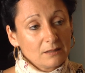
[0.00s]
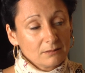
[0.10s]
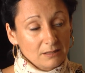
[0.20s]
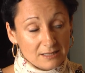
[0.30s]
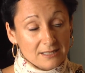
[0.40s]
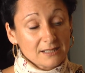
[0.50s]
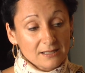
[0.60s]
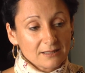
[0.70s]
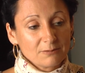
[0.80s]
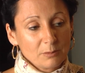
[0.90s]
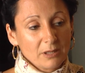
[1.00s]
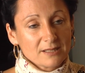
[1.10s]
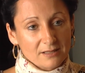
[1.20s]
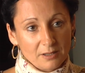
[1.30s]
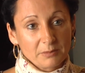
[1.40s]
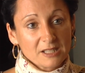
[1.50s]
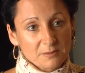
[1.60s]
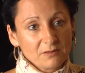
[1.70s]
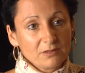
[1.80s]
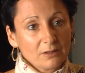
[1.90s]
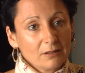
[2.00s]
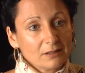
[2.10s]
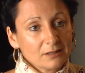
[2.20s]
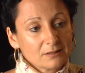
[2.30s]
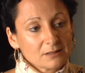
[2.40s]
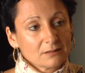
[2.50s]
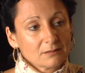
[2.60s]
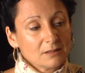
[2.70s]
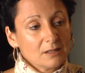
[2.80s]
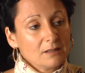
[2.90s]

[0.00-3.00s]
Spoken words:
and still remains high, but has been very high until